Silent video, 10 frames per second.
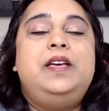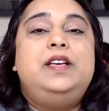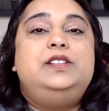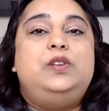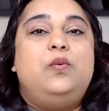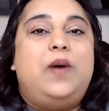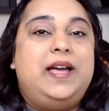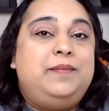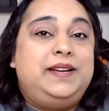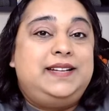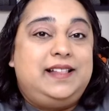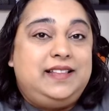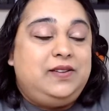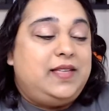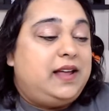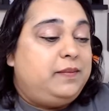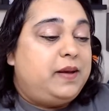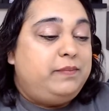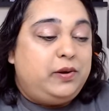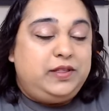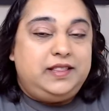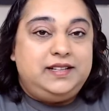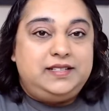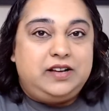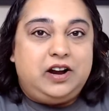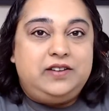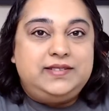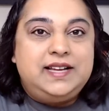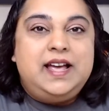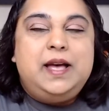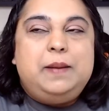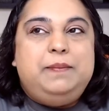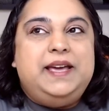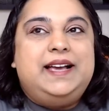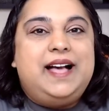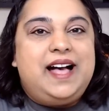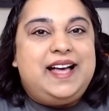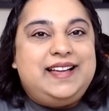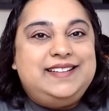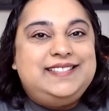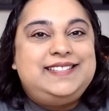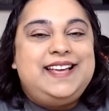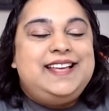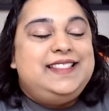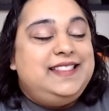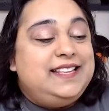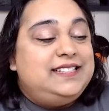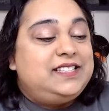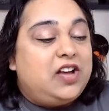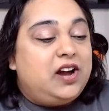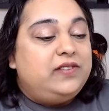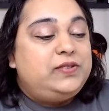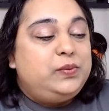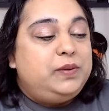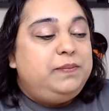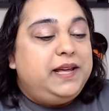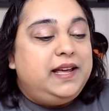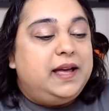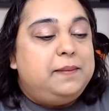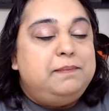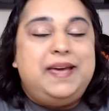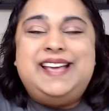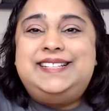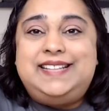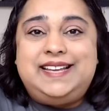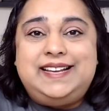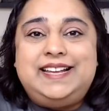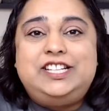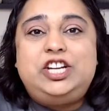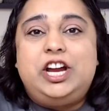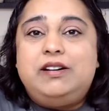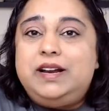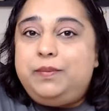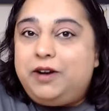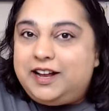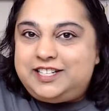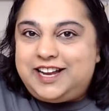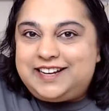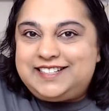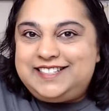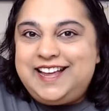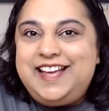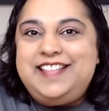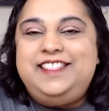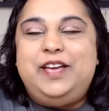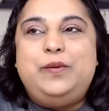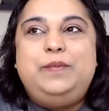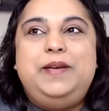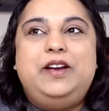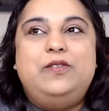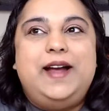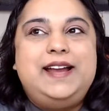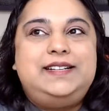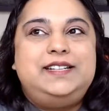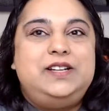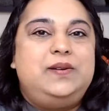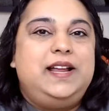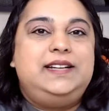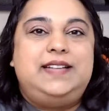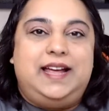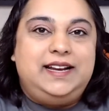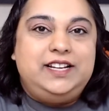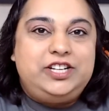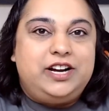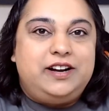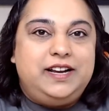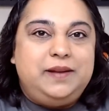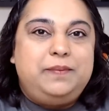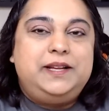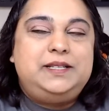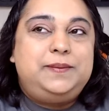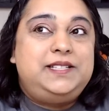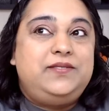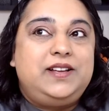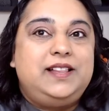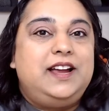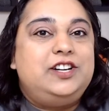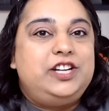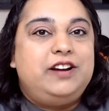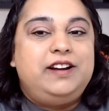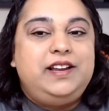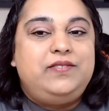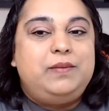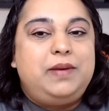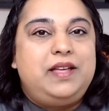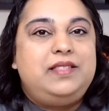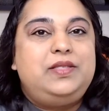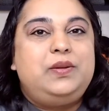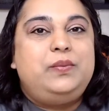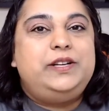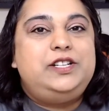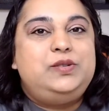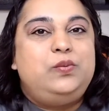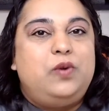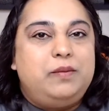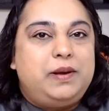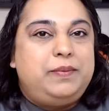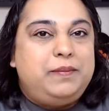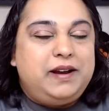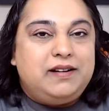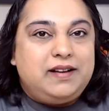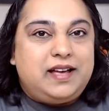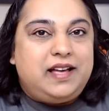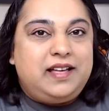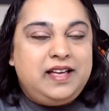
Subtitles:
So why am I telling you that about both of these scarves? Because these scarves would be amazing charity projects. They would be great to donate to any charity, but specifically our charity of the month, which is Warm Up America,